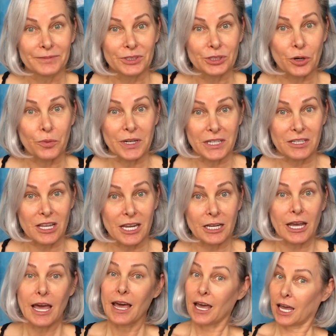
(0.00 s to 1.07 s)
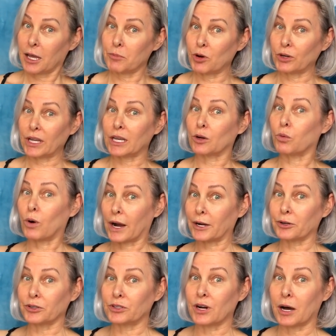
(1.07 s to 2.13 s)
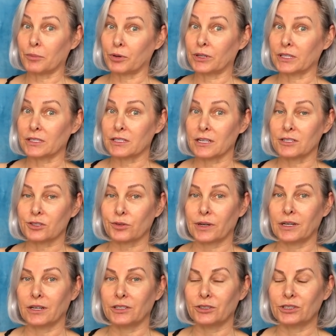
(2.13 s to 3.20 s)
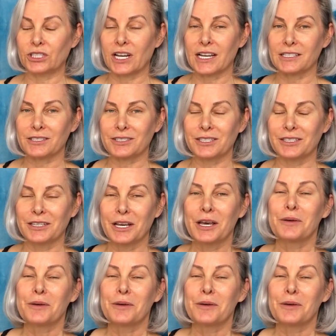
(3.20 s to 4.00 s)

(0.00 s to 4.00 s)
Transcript: So when you think, hey Monique, why are you not putting sunscreen on your chest?